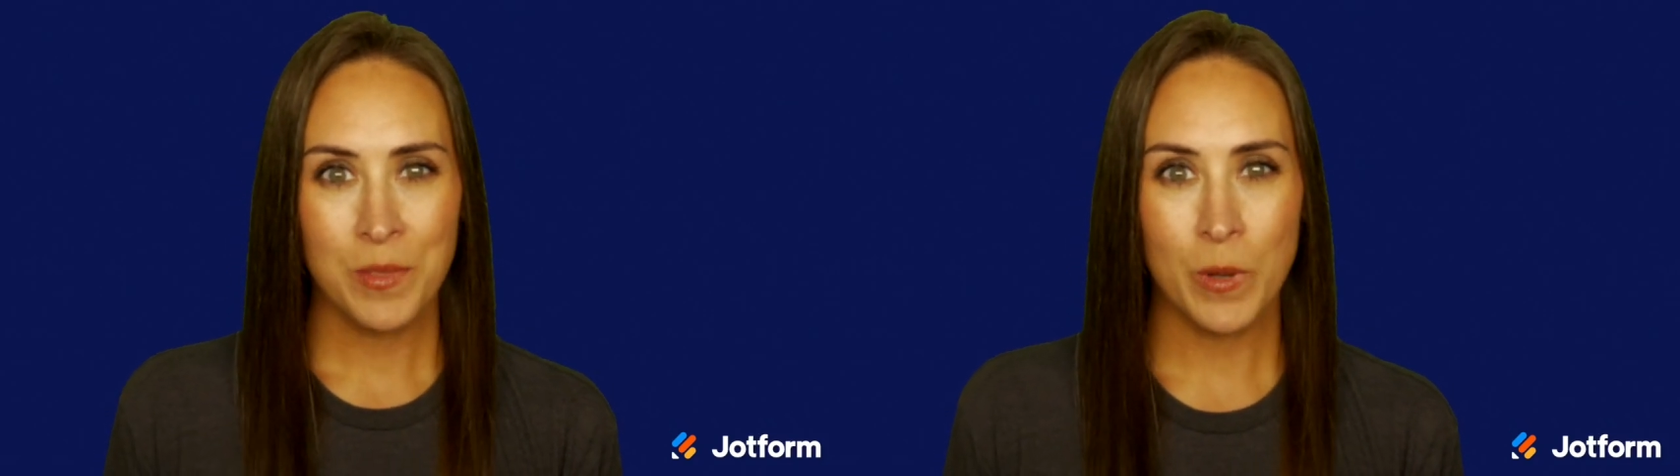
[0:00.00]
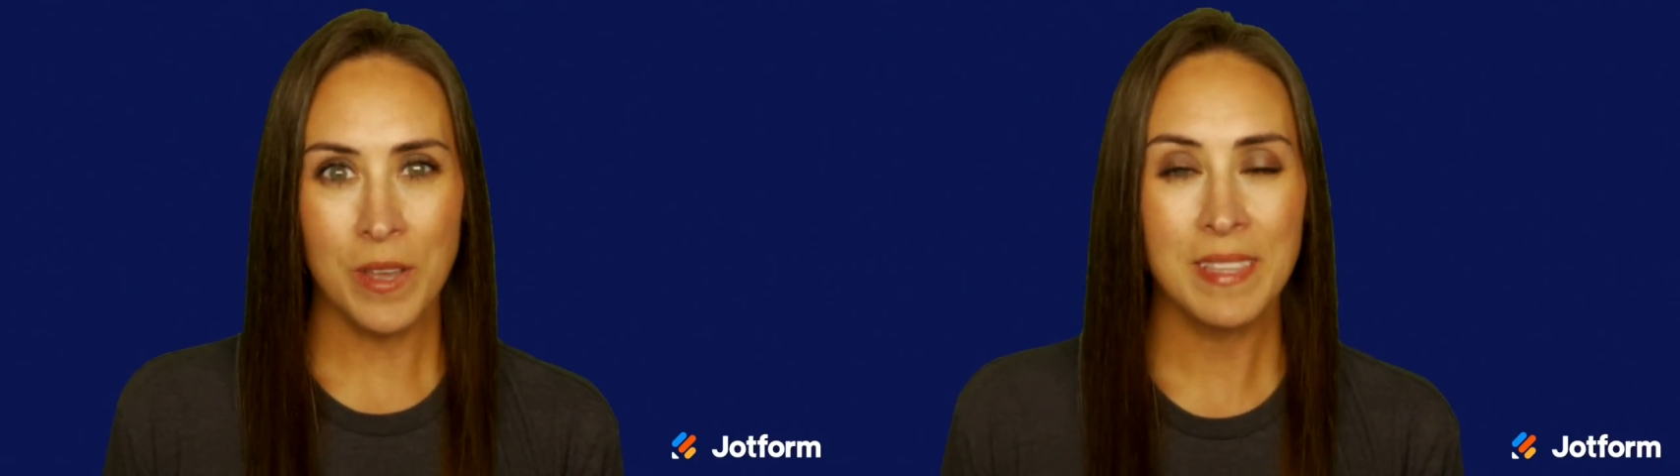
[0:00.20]

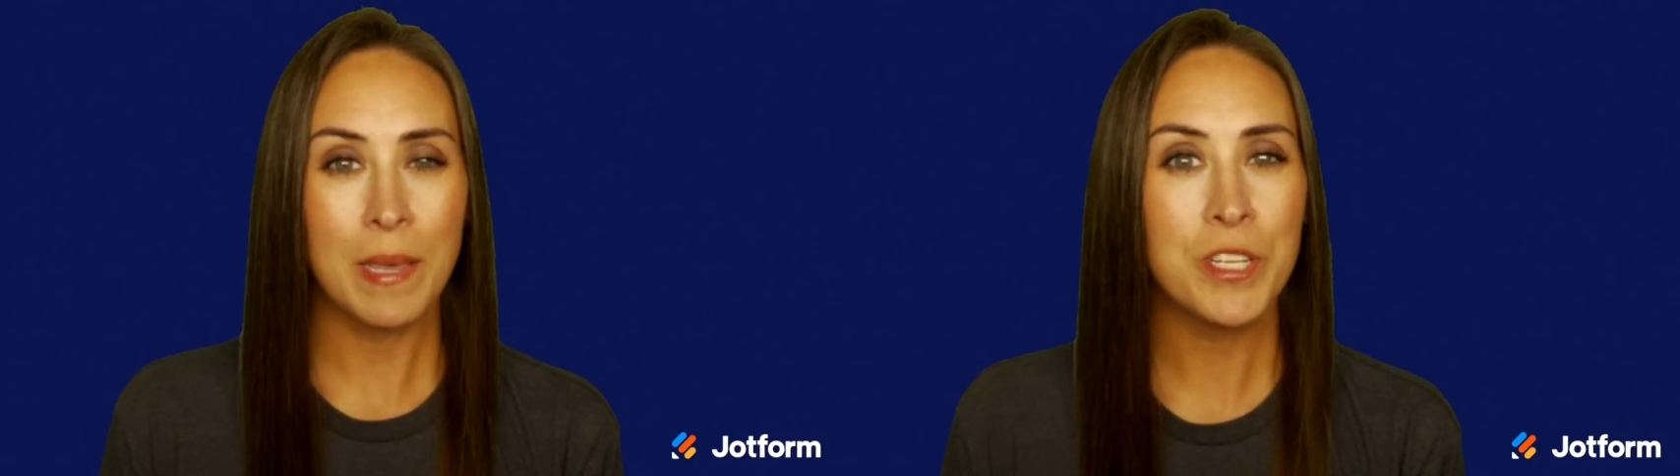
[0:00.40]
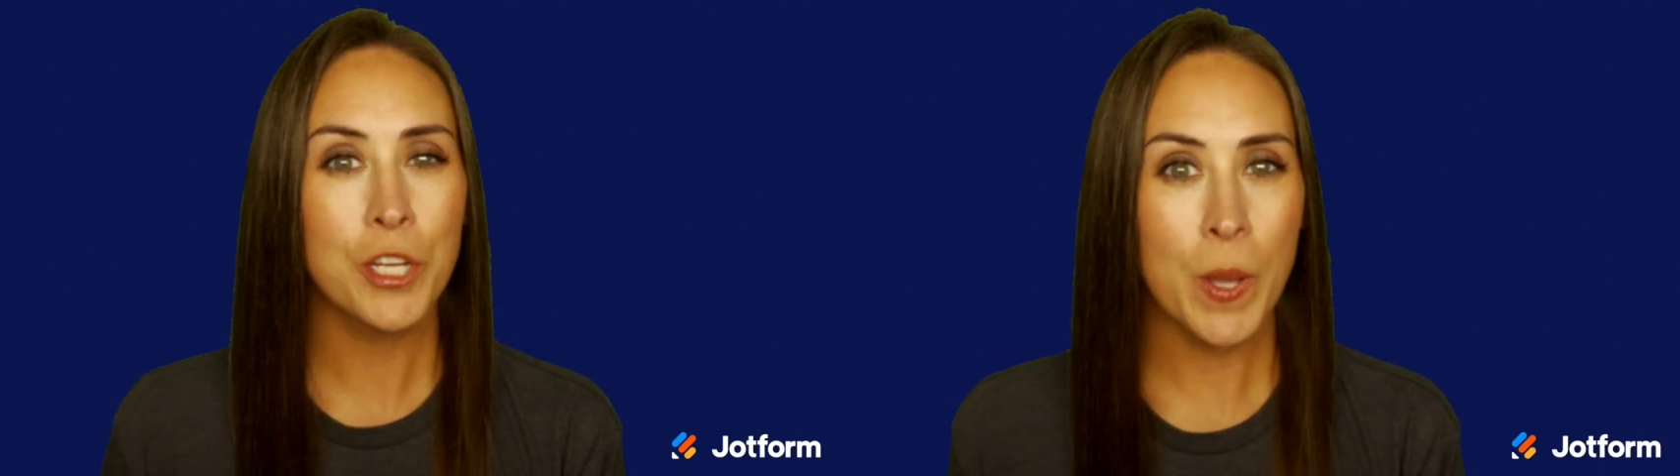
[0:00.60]
Well, let
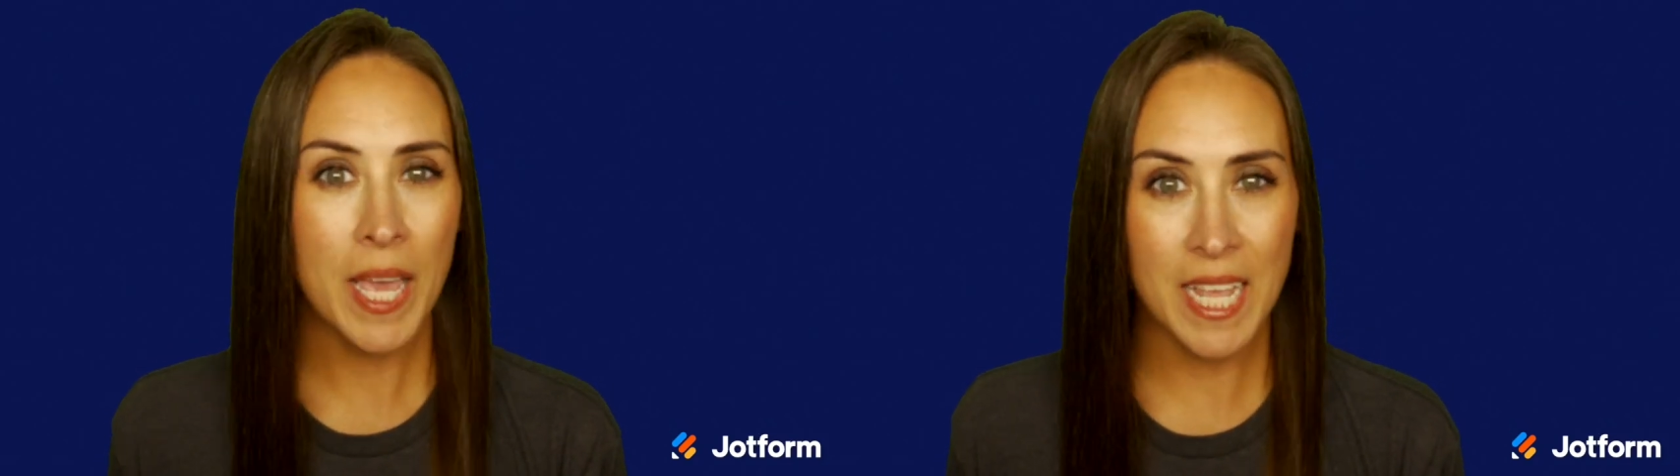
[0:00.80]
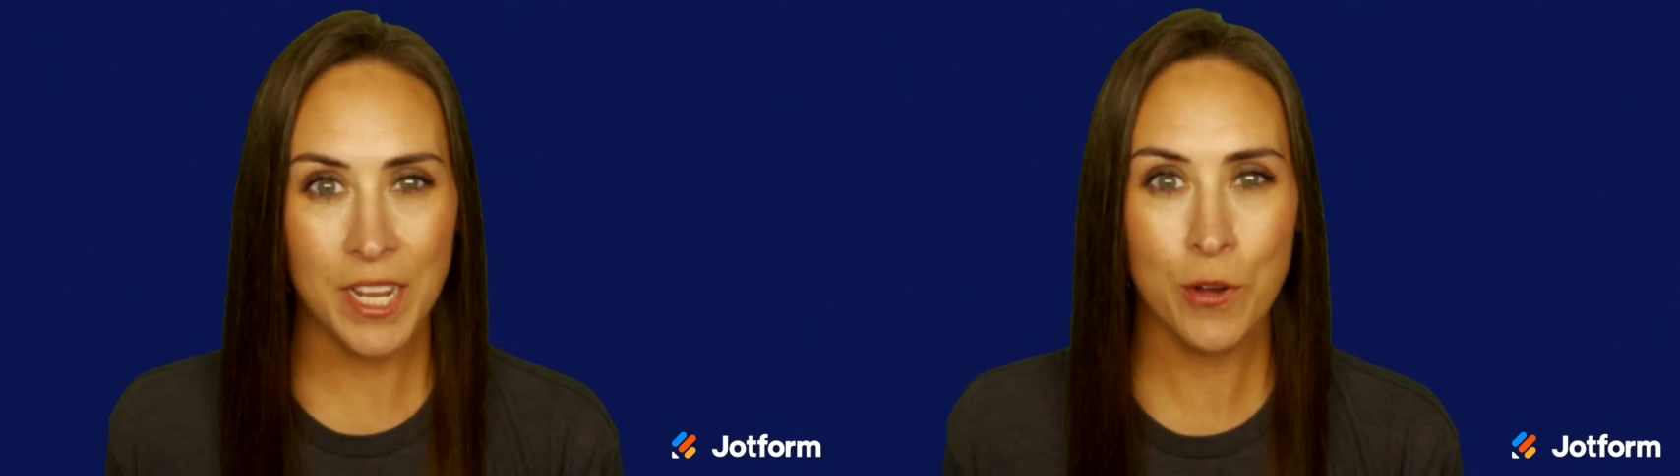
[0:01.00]
me show you how
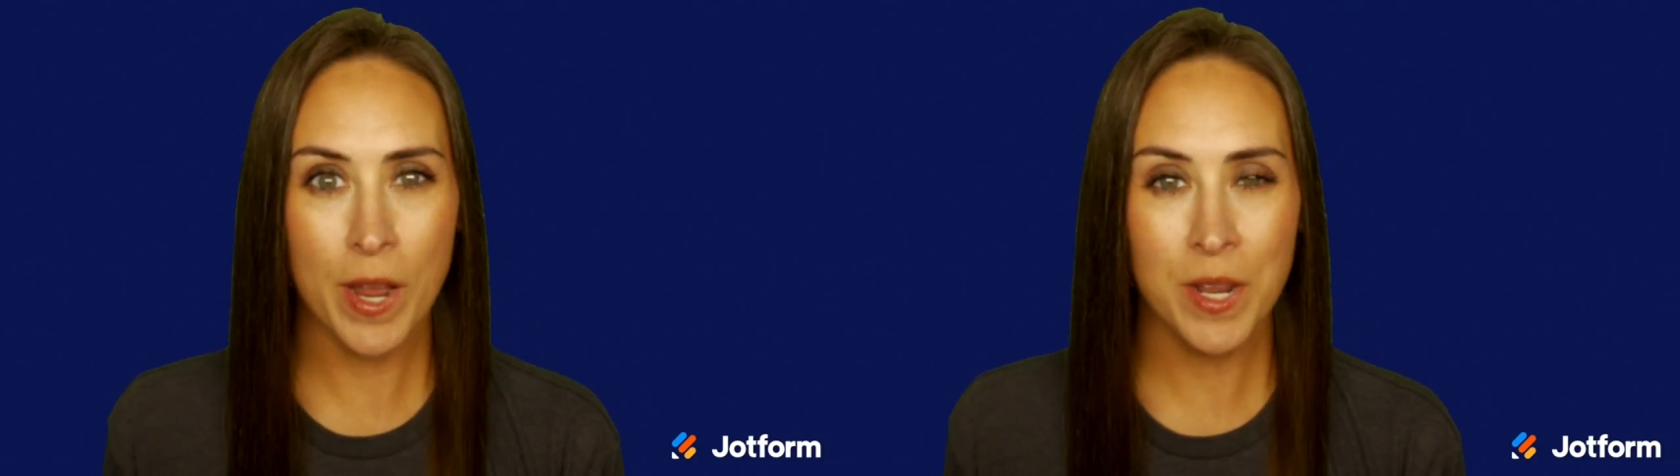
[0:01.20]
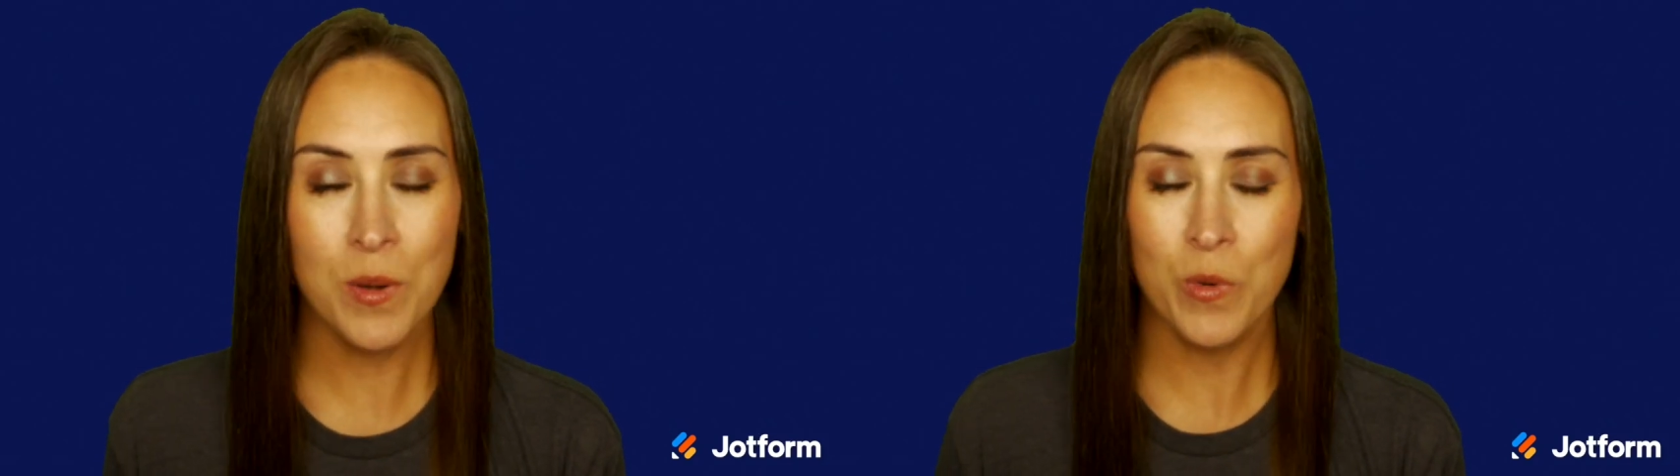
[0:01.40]
to integrate it